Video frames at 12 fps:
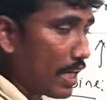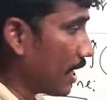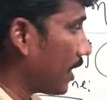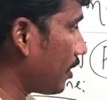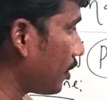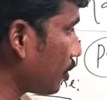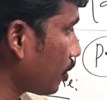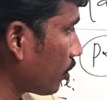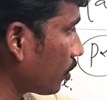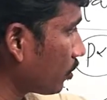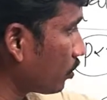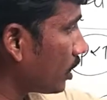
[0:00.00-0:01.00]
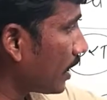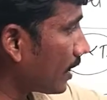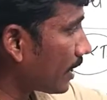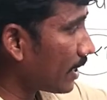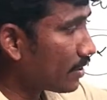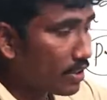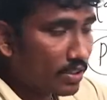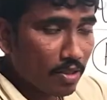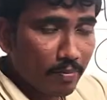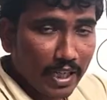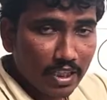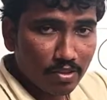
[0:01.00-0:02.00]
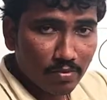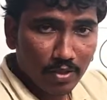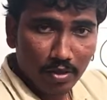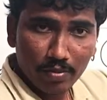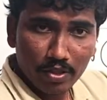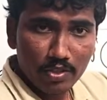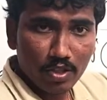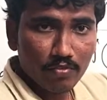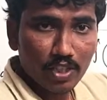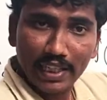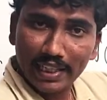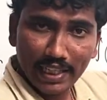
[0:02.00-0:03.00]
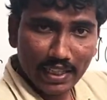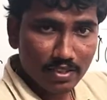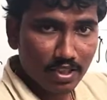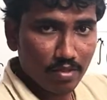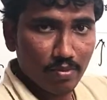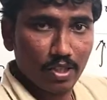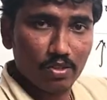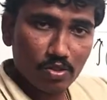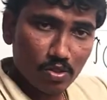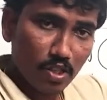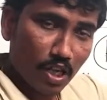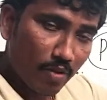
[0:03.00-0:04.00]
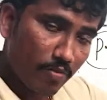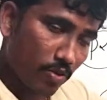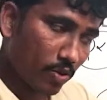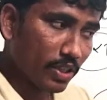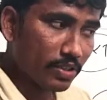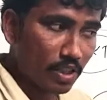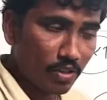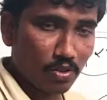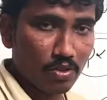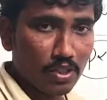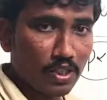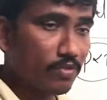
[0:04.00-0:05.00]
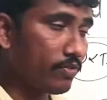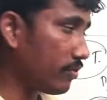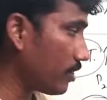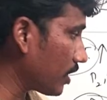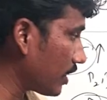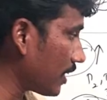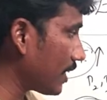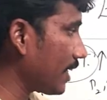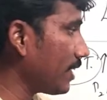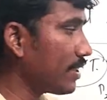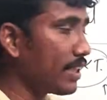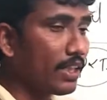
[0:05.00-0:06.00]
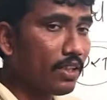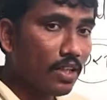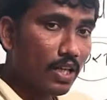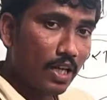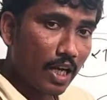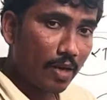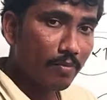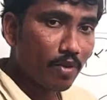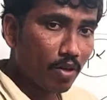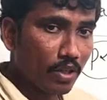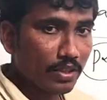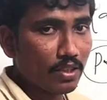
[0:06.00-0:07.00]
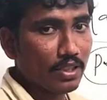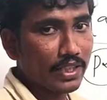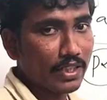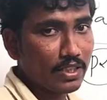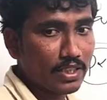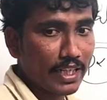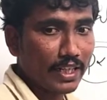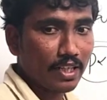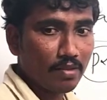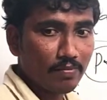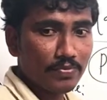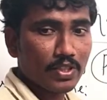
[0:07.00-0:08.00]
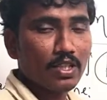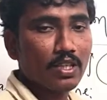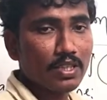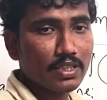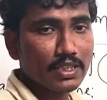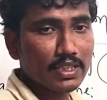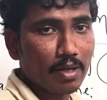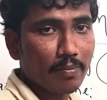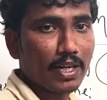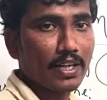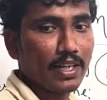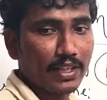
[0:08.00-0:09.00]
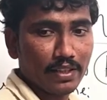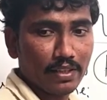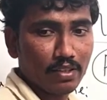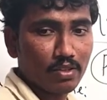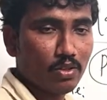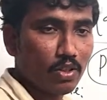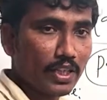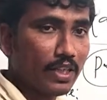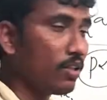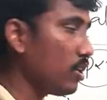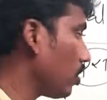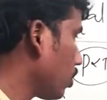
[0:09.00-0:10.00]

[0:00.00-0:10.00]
I already told you T three is the maximum temperature of the gas turbine. So I am showing that one only. For the T three, I am drawing the T S diagram separately here. Okay.